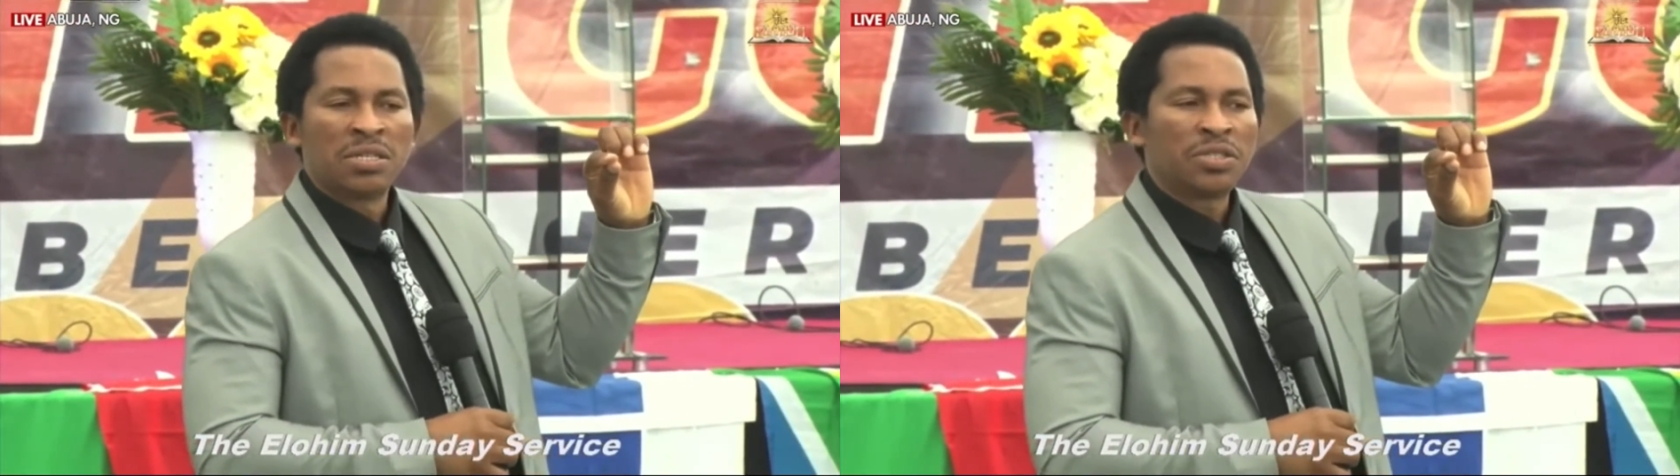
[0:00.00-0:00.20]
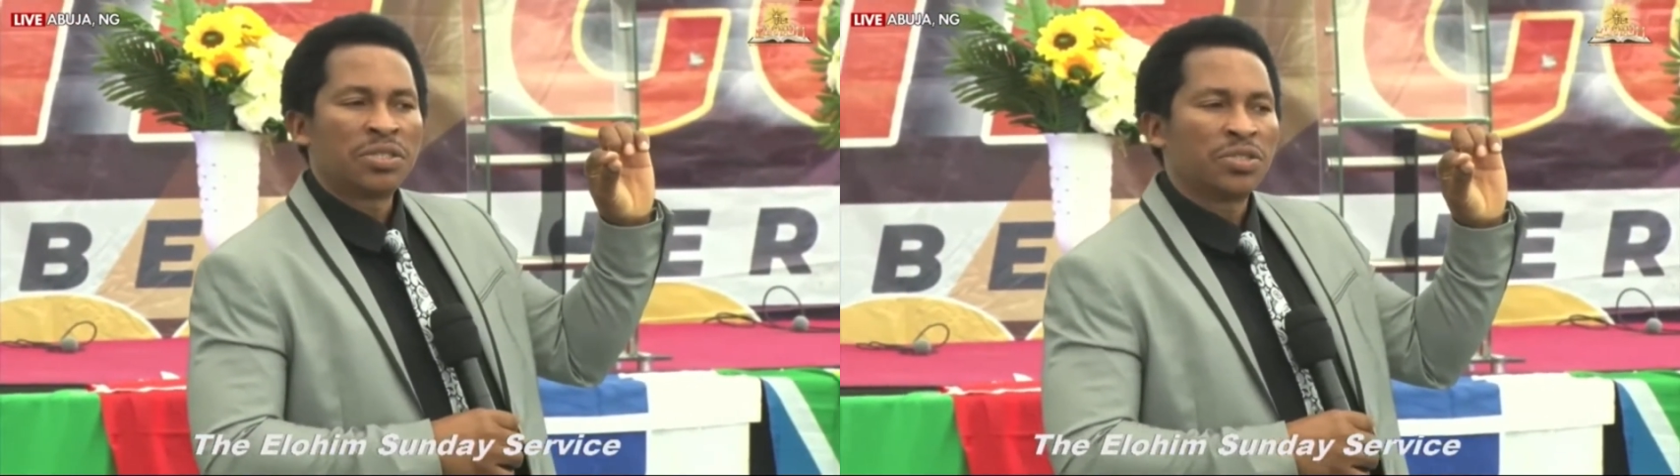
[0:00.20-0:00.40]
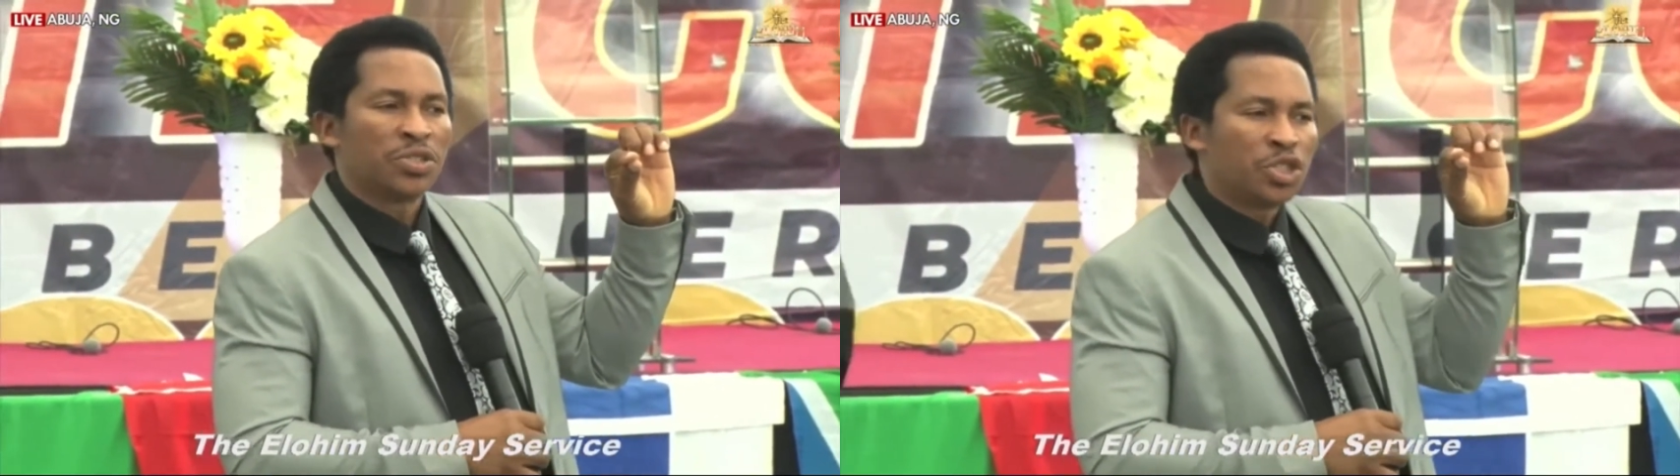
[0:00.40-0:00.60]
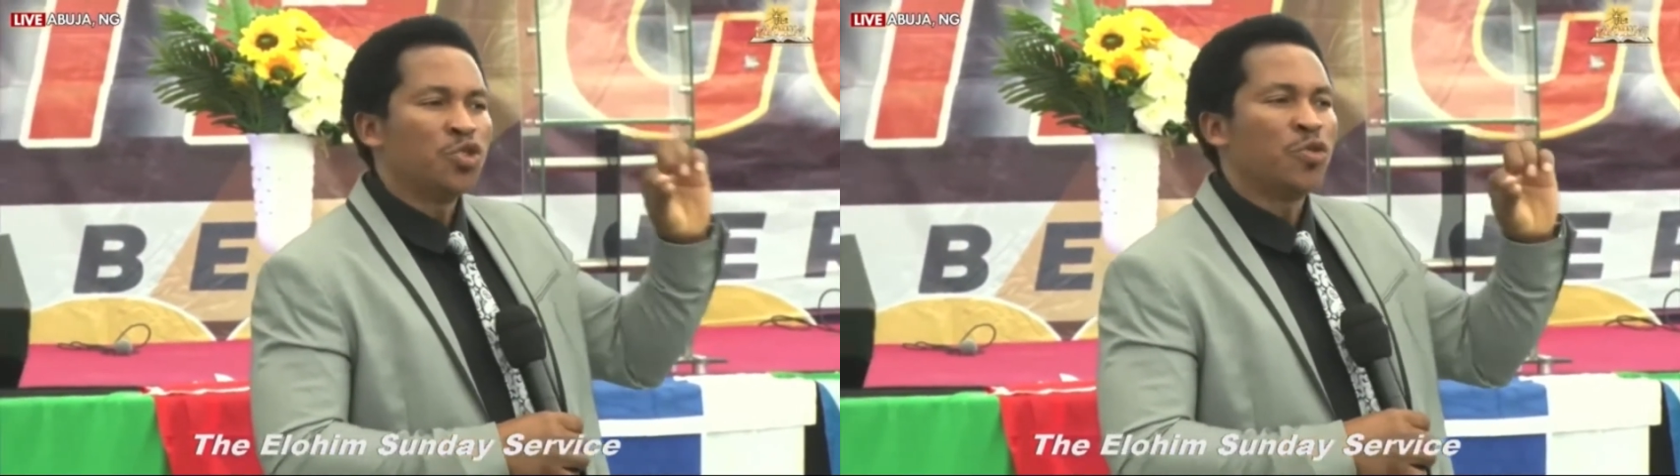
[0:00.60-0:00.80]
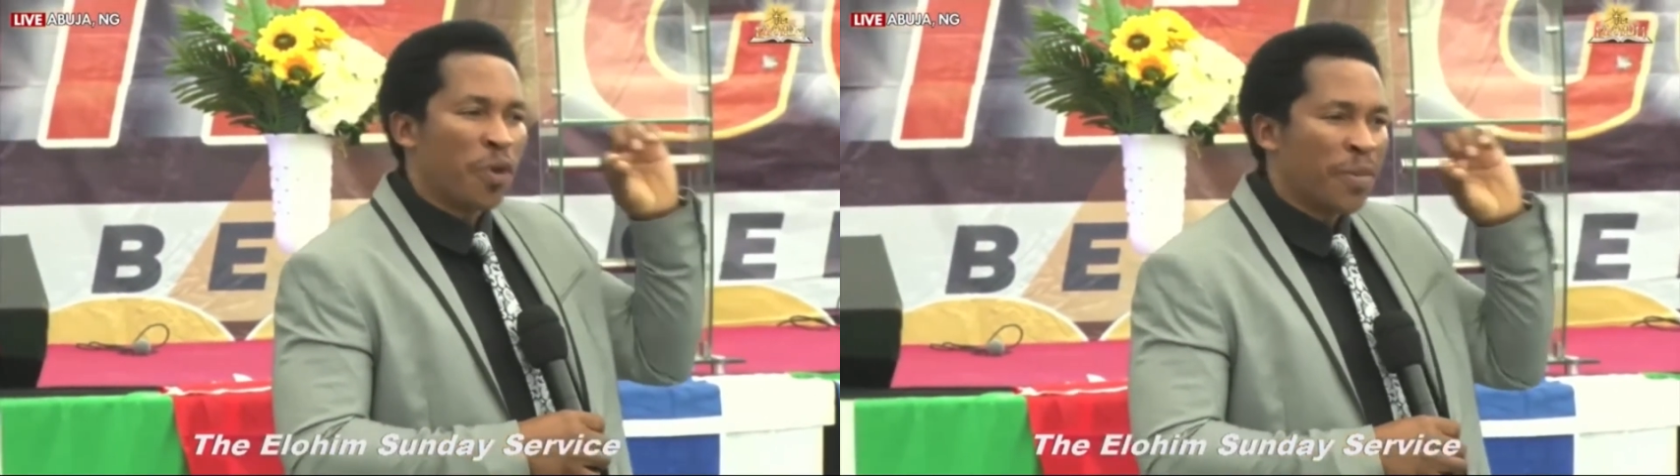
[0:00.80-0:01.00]
dew
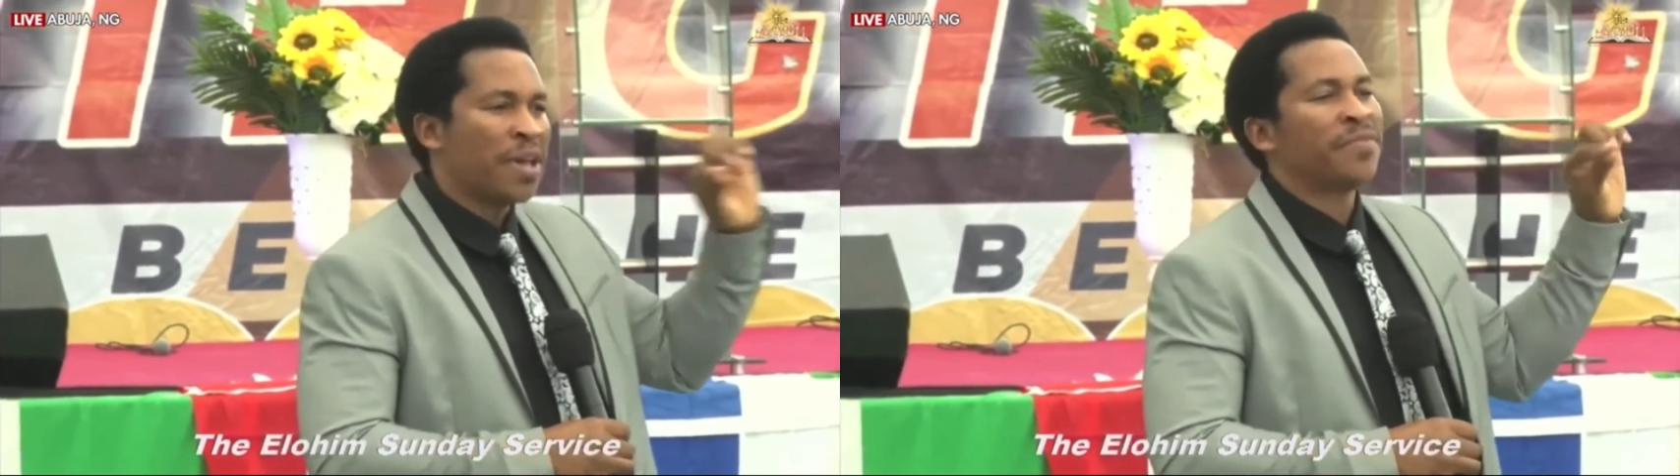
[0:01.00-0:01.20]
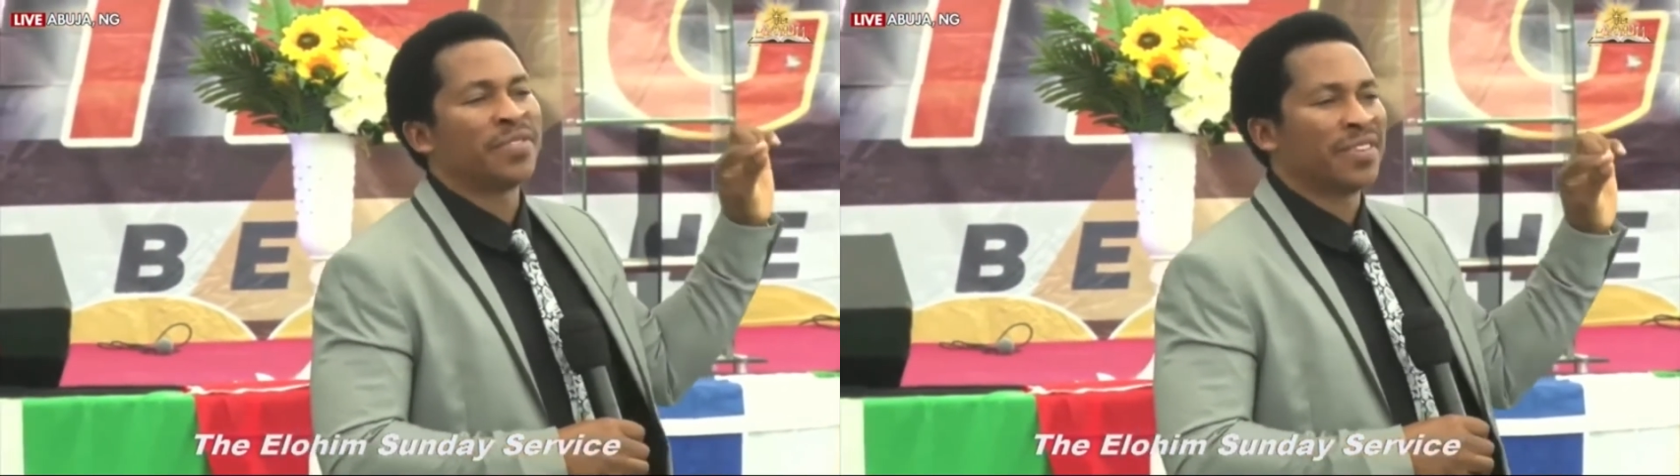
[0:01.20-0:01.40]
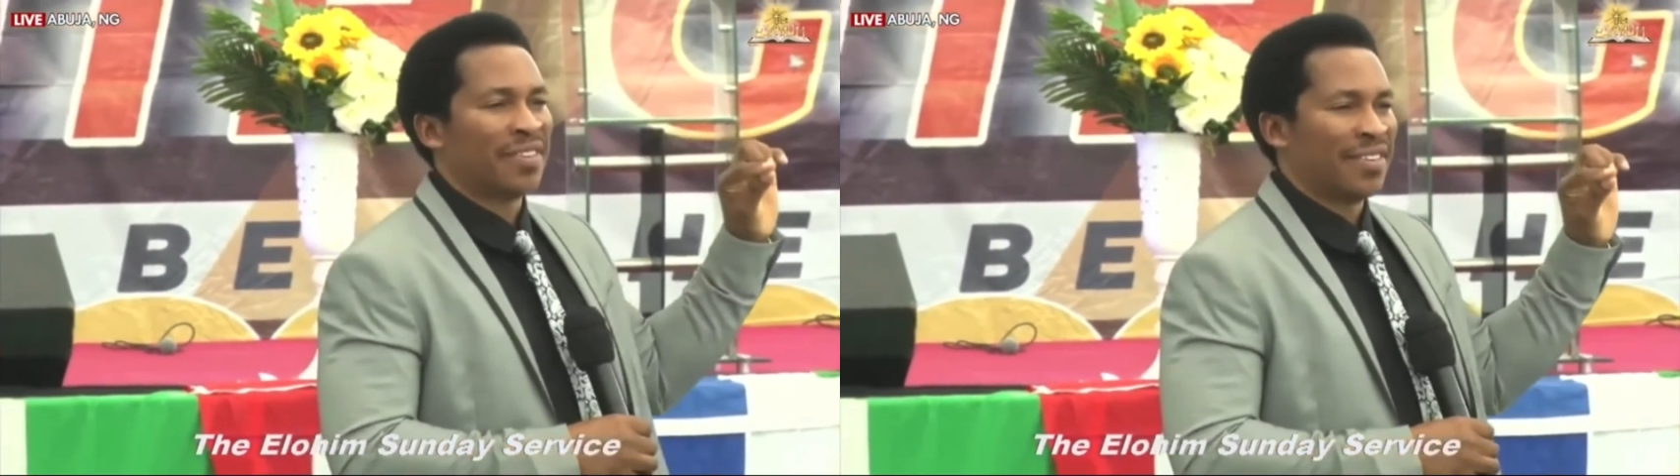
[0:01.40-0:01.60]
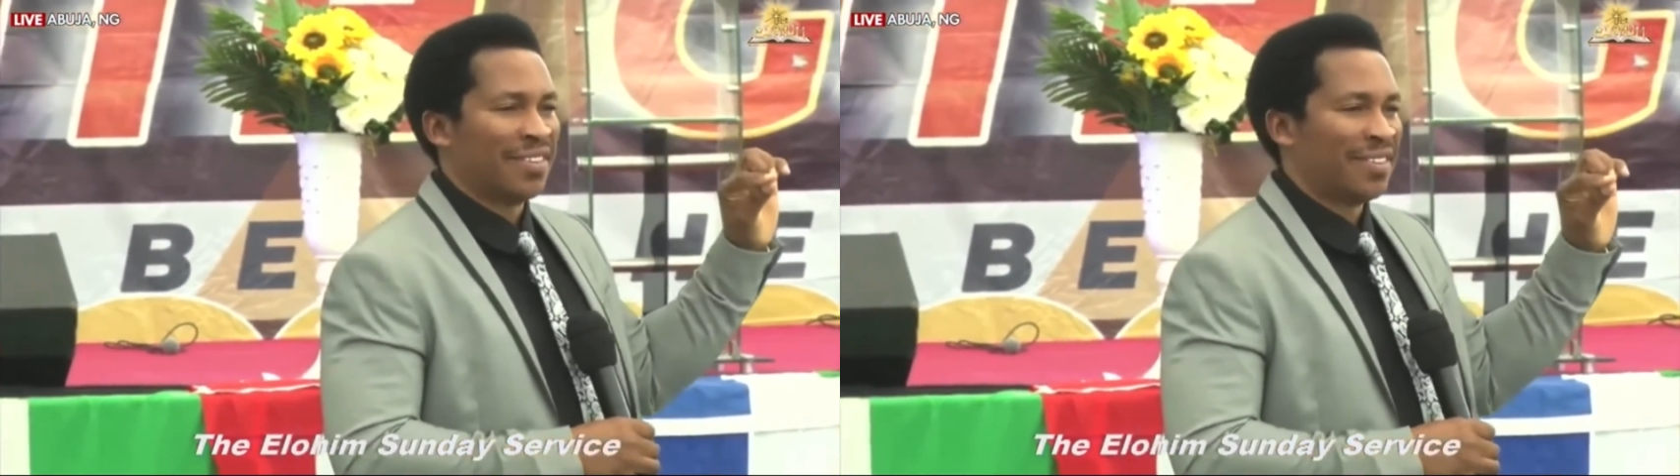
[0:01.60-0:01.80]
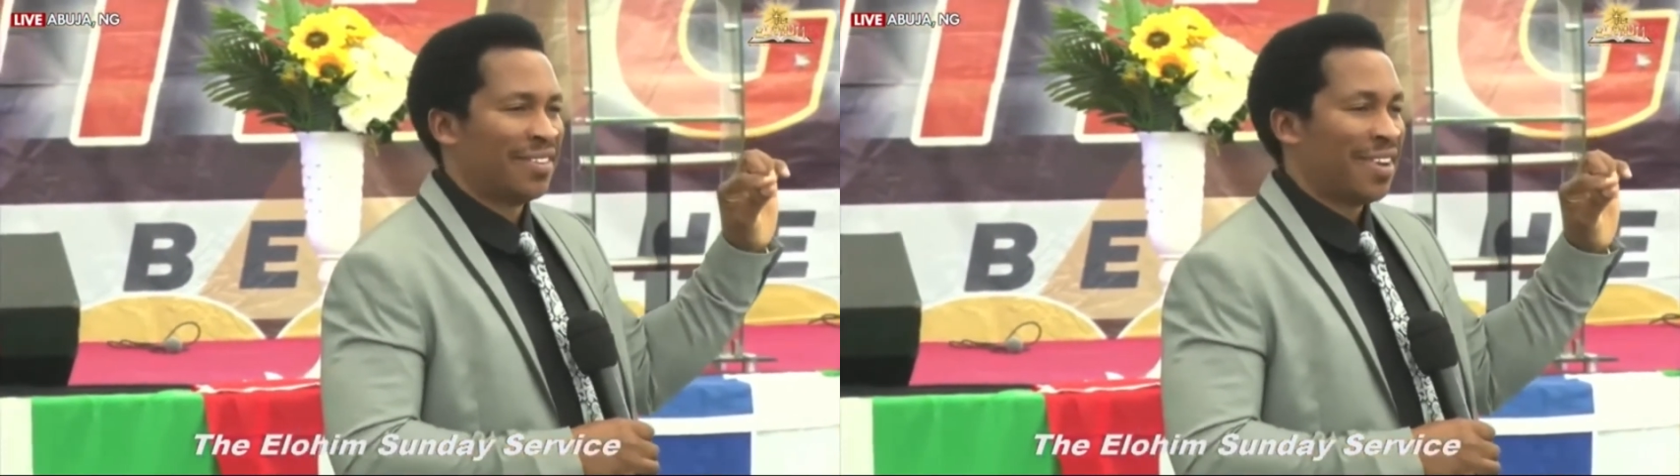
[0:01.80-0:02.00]
from heaven,
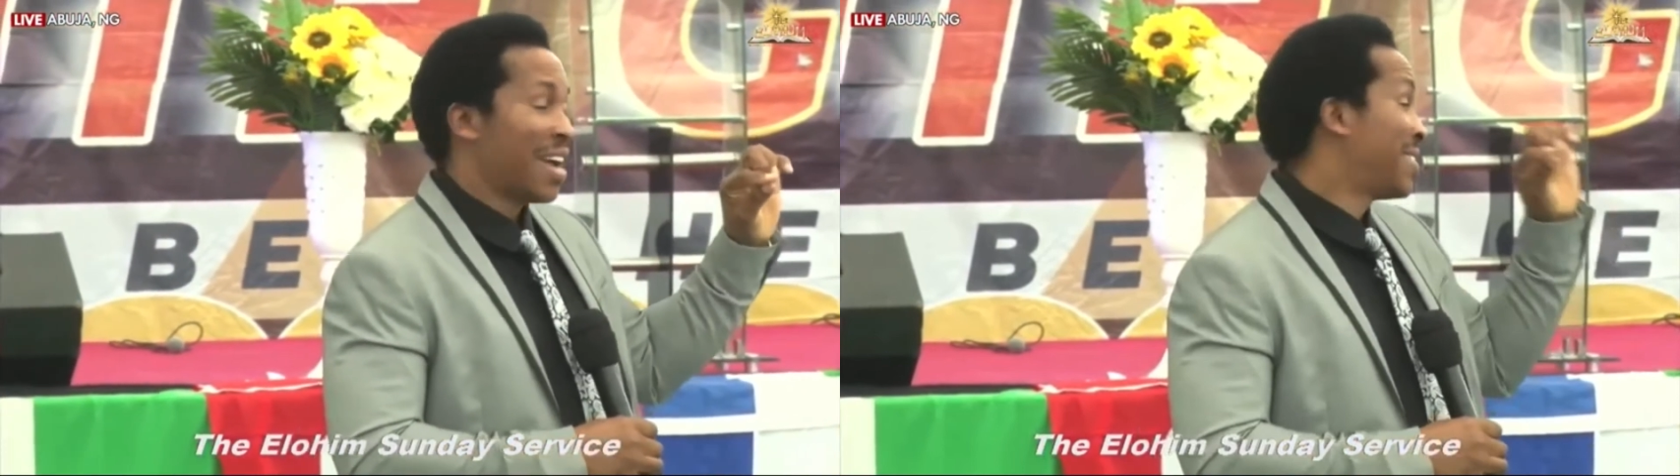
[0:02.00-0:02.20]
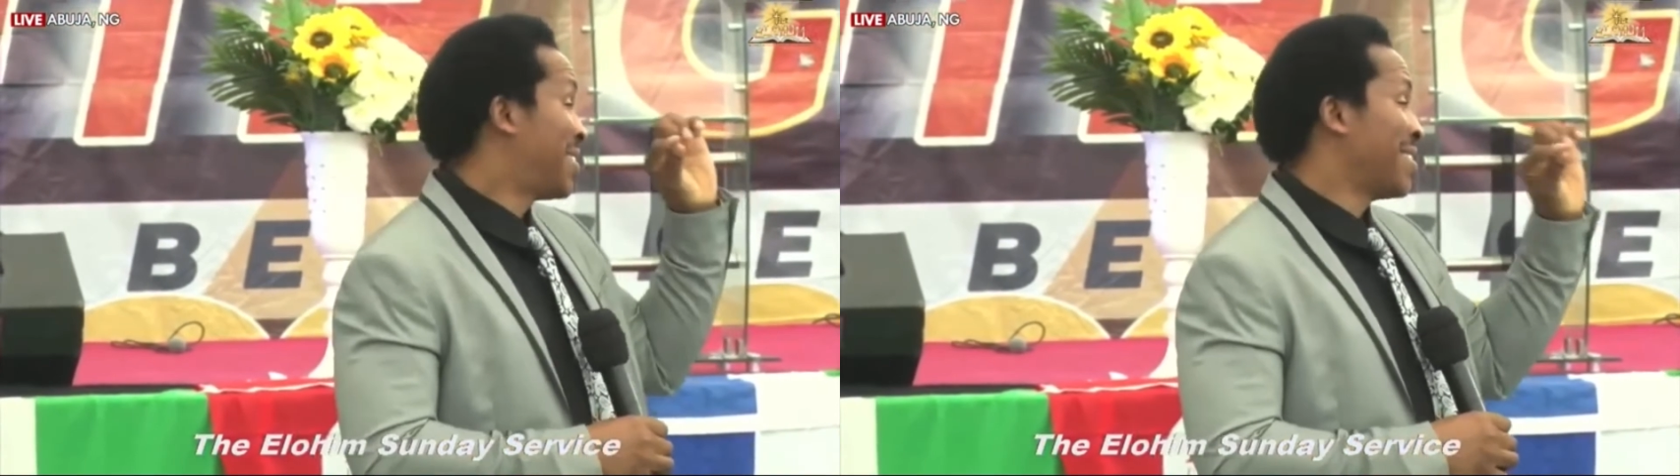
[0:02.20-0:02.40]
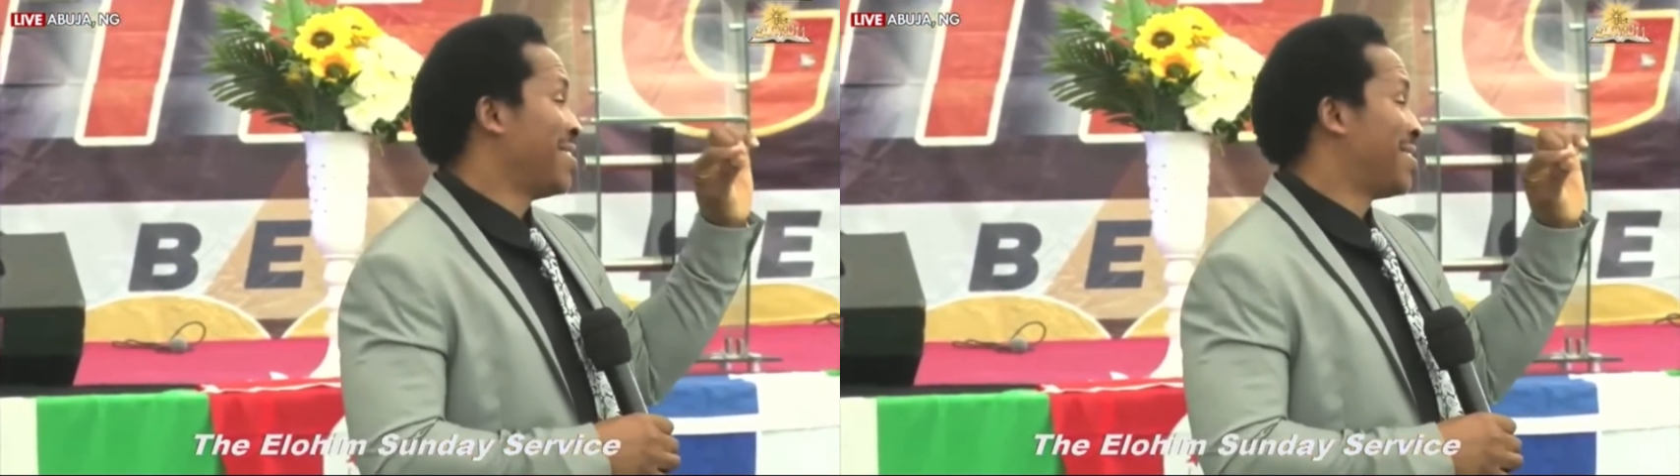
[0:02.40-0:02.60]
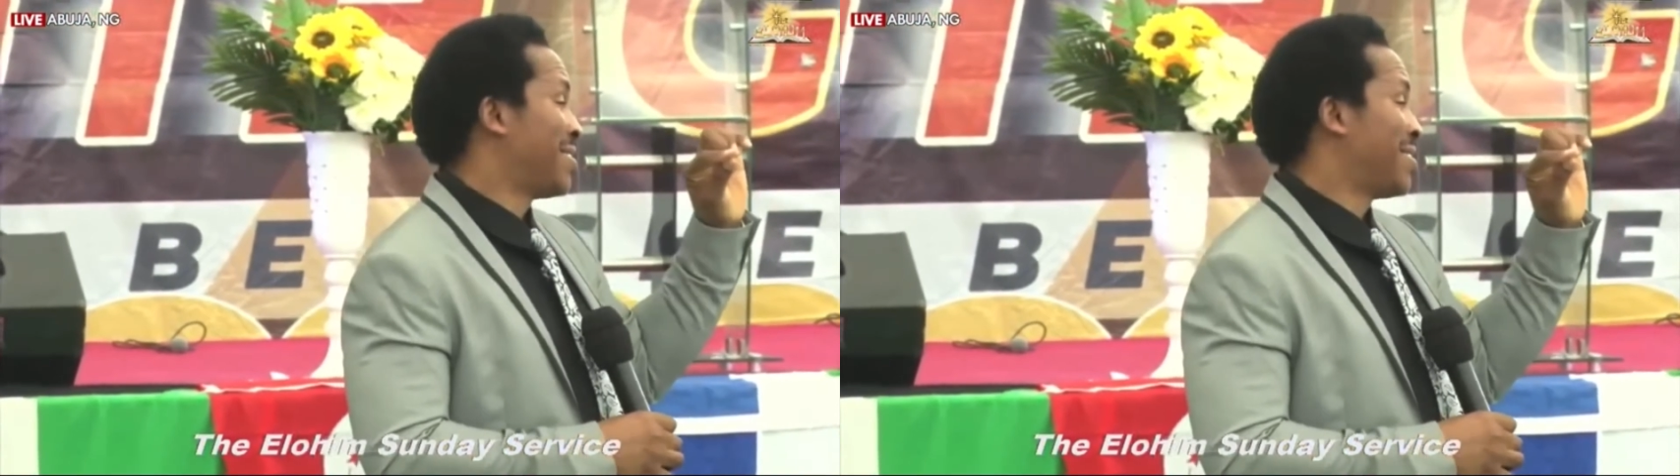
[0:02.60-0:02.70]
I said it.